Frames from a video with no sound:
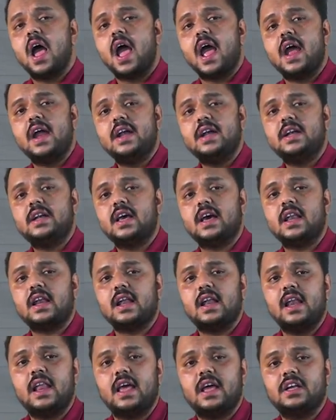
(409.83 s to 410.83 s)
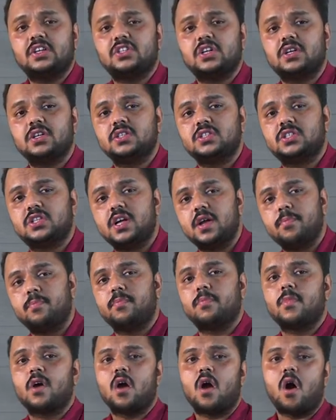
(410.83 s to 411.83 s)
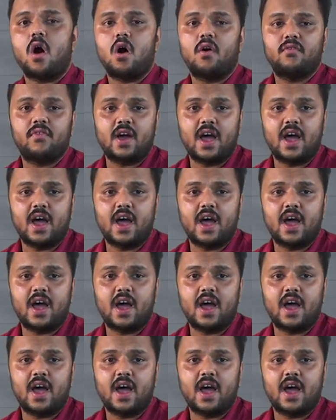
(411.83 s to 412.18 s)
interrelationship of